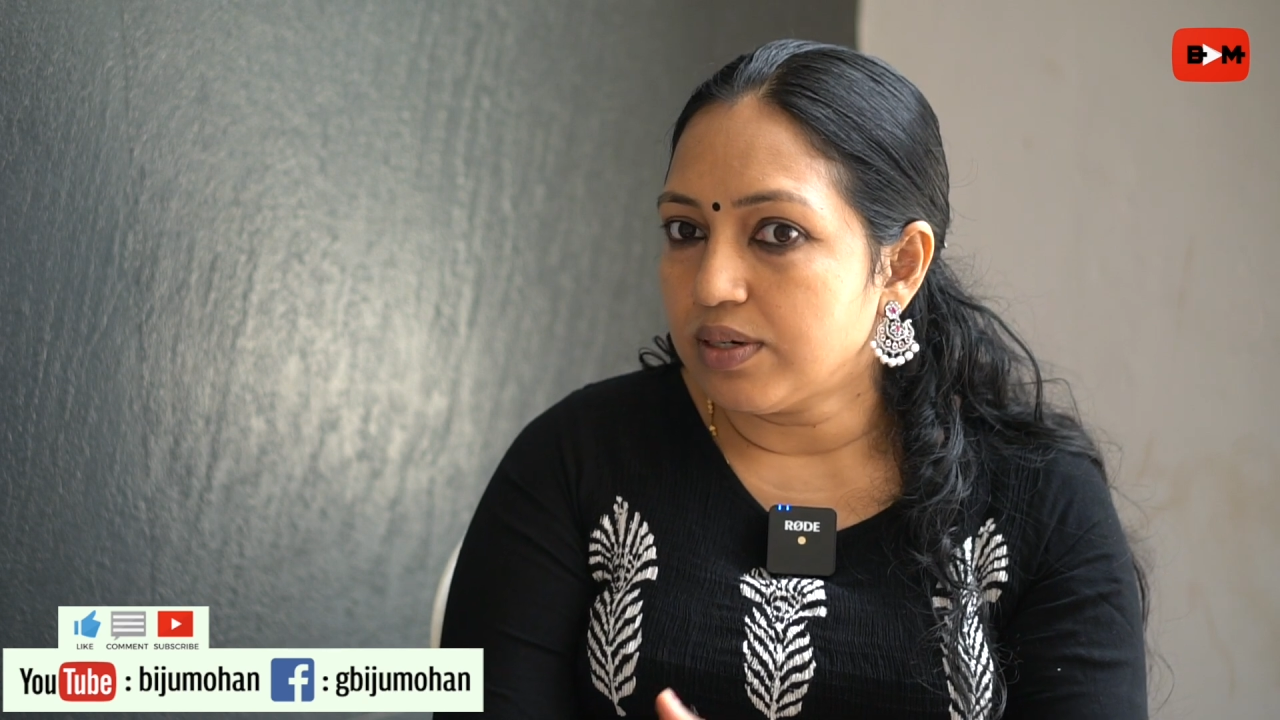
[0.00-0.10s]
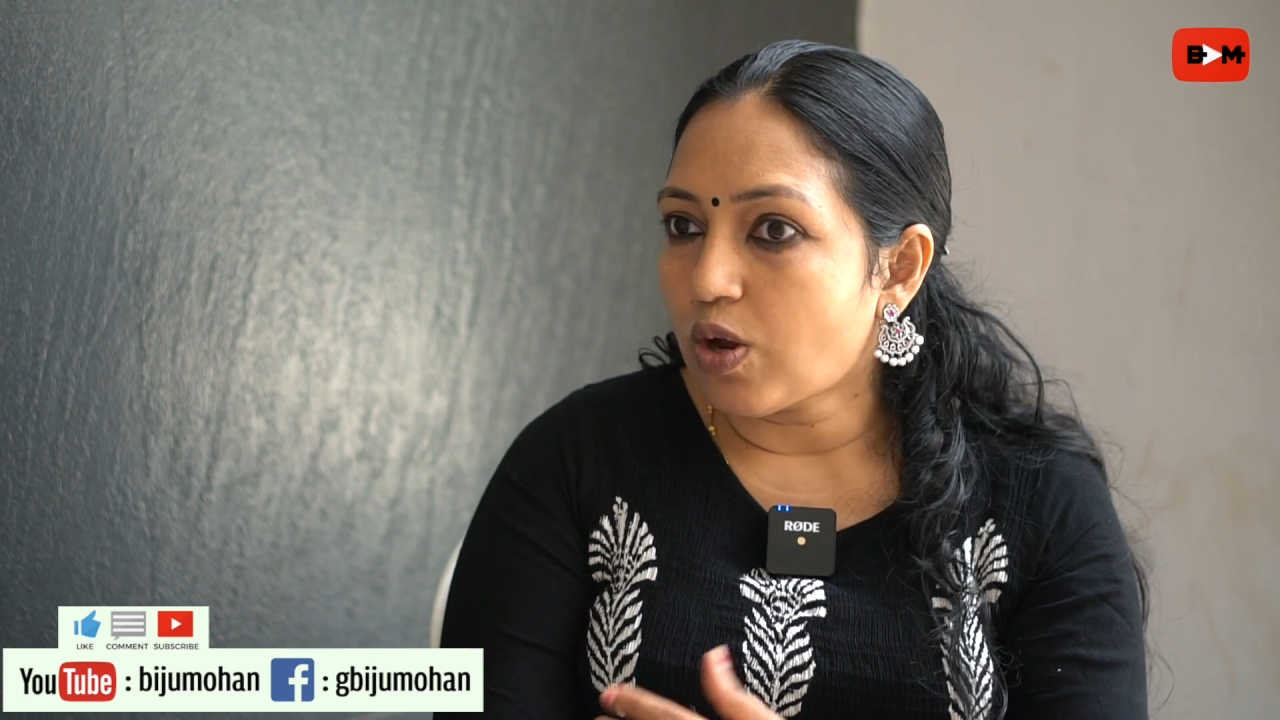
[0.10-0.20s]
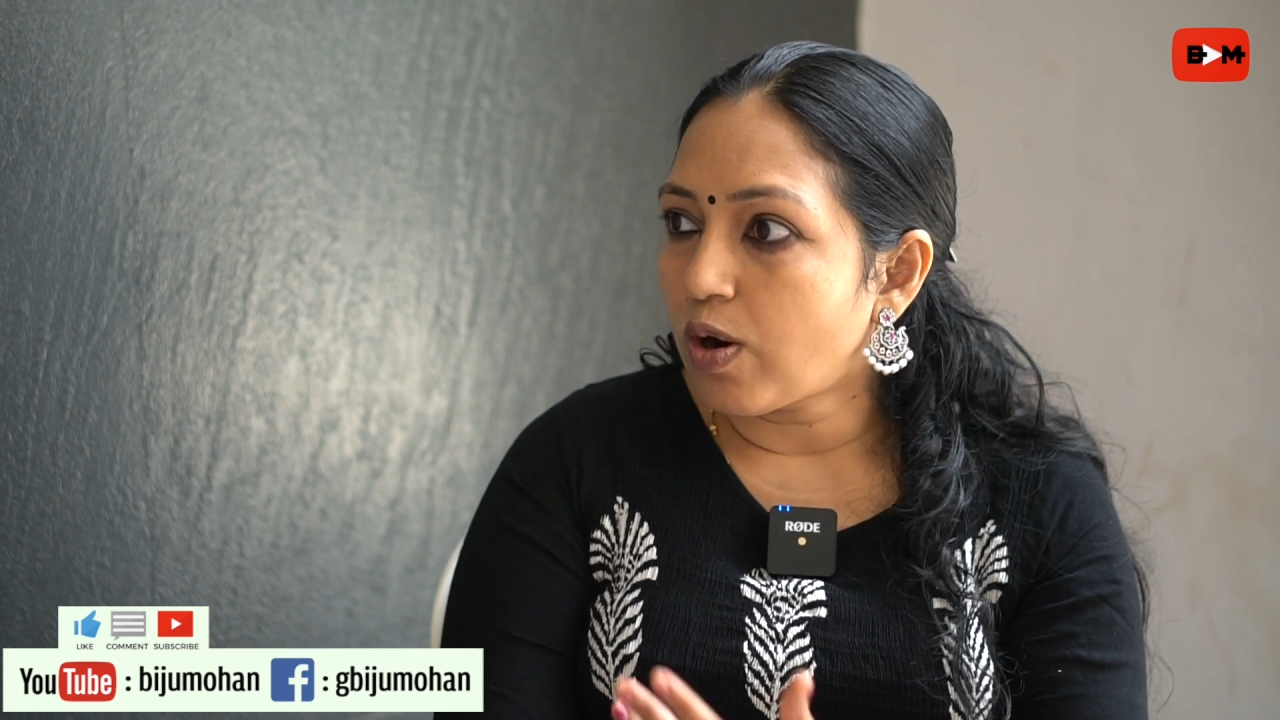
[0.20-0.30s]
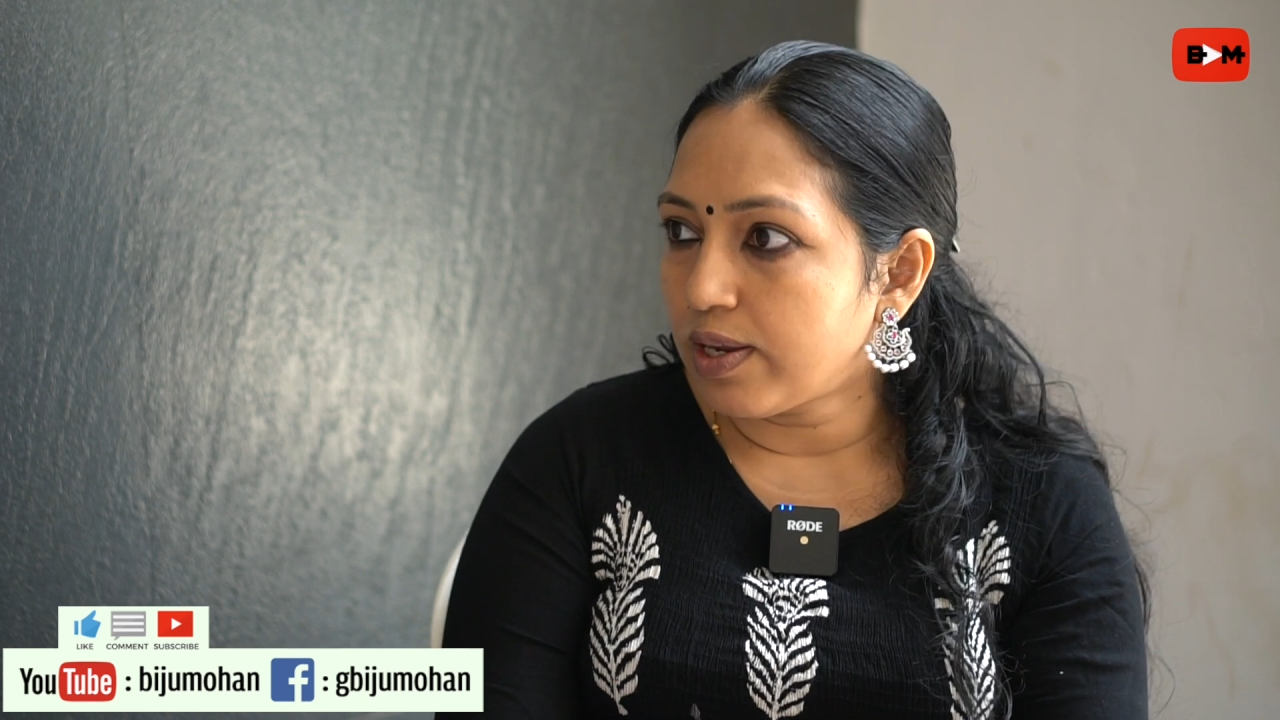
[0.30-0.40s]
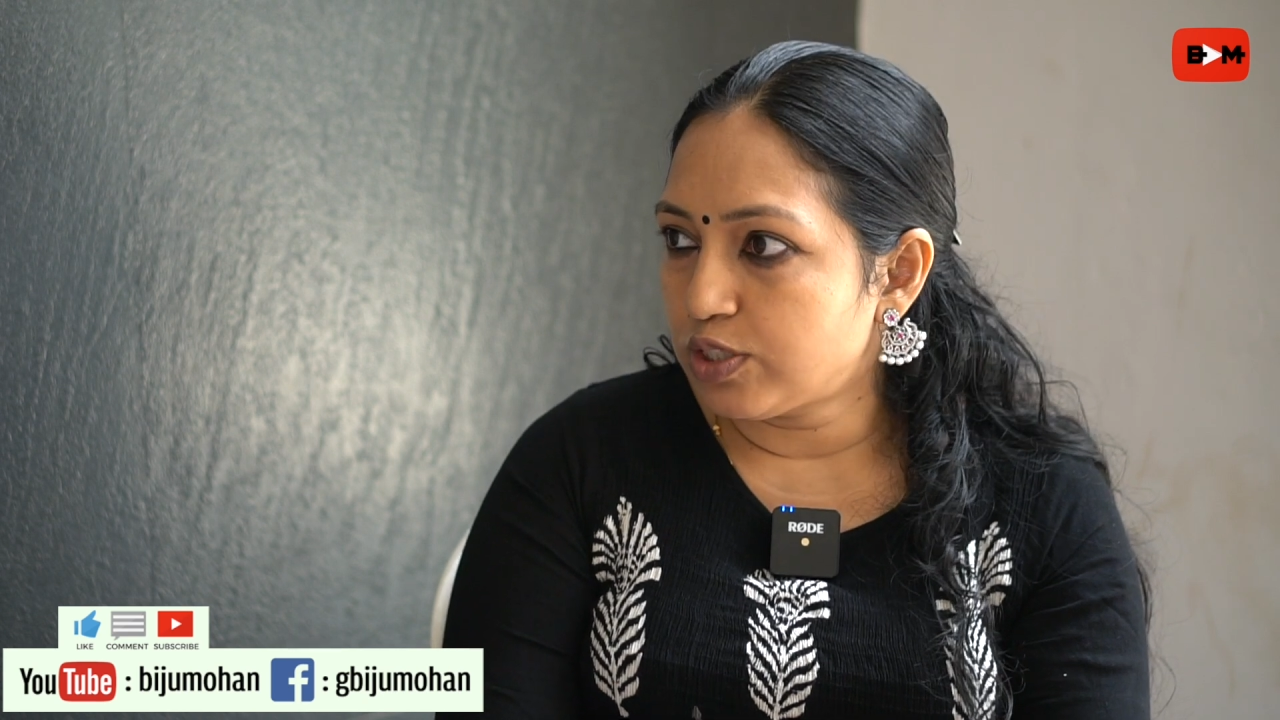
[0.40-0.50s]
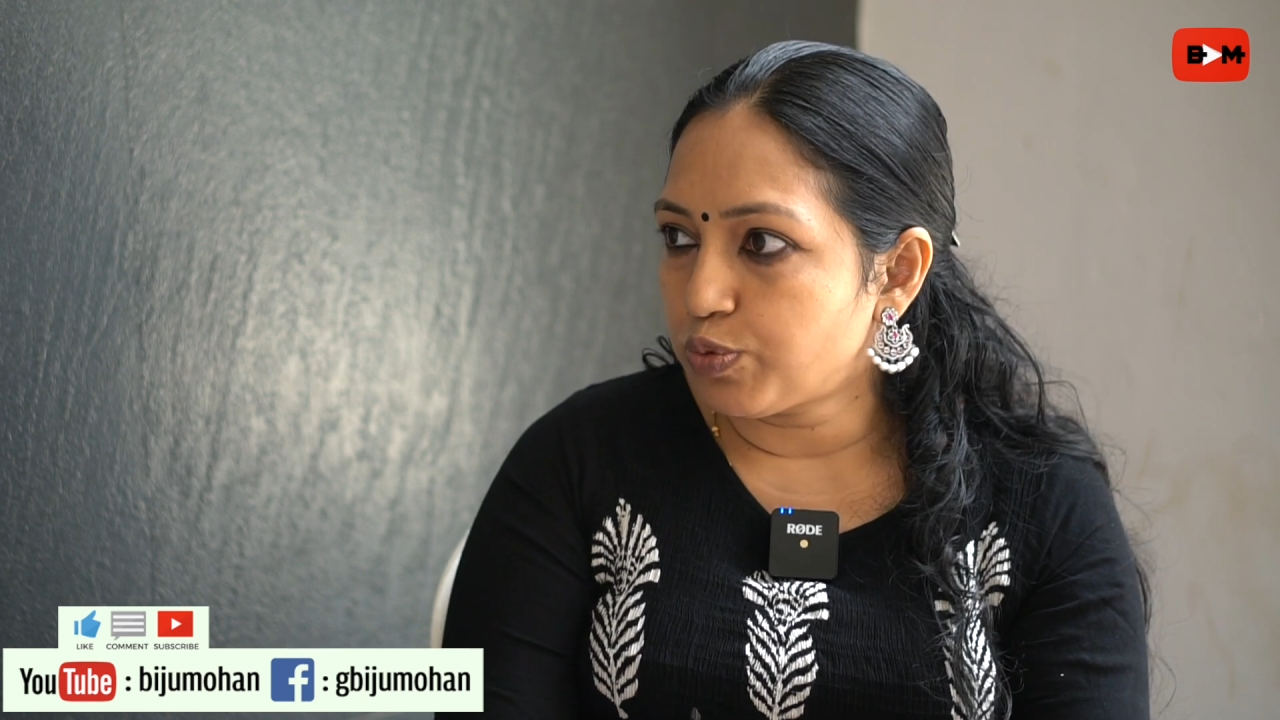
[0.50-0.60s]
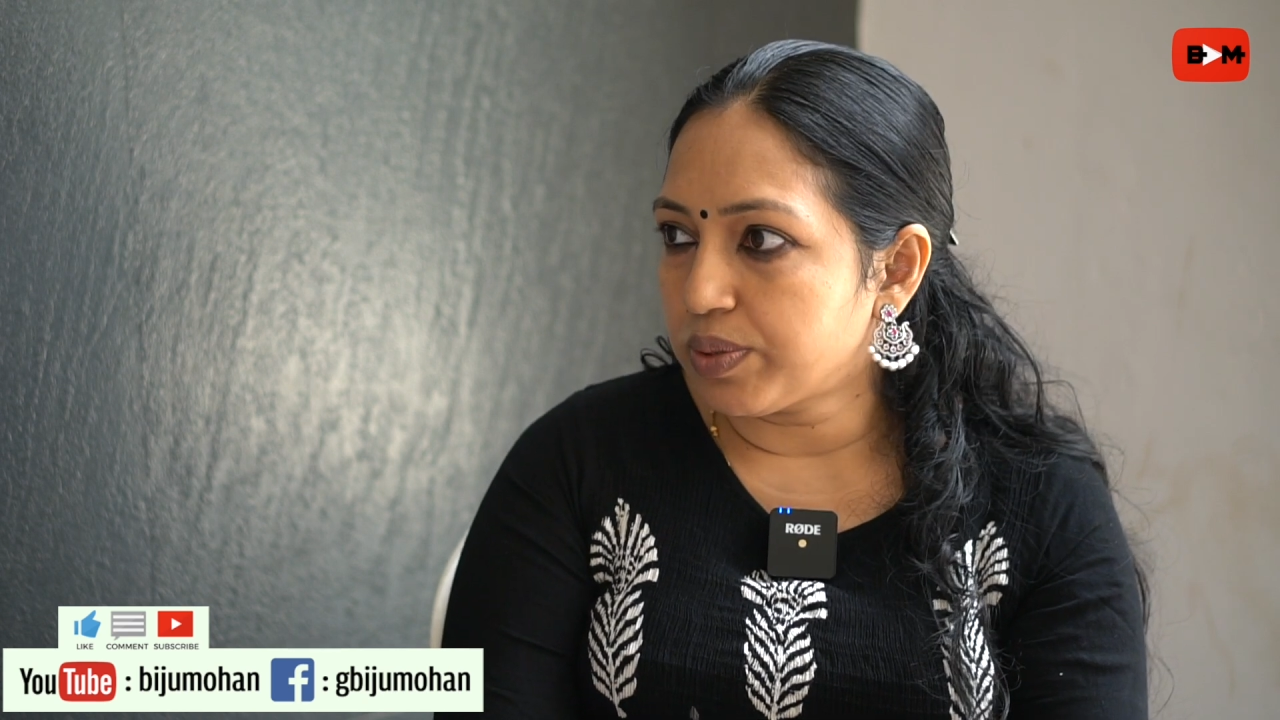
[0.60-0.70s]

knowledge